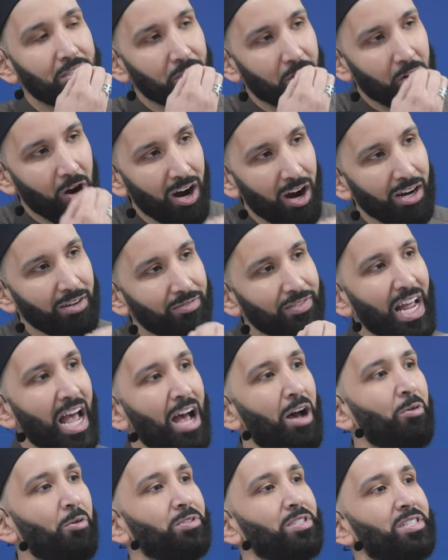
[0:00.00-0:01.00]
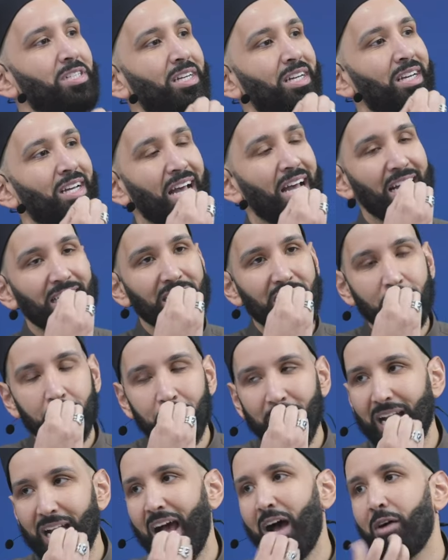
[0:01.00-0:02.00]
carved out and
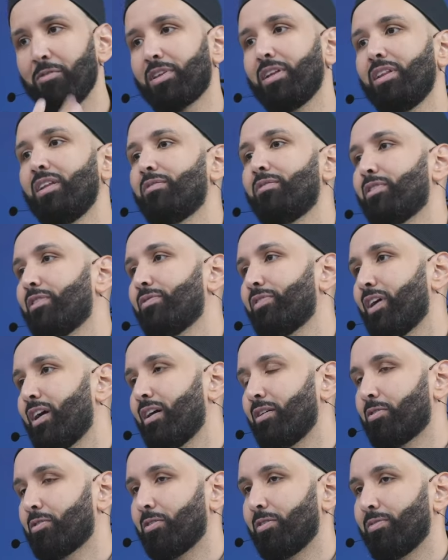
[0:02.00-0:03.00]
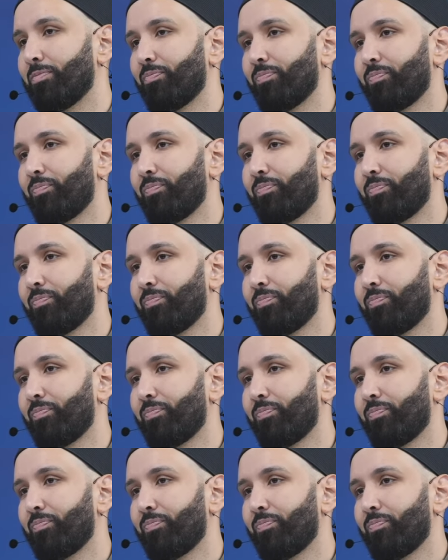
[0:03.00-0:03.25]
spit out the liver of your uncle.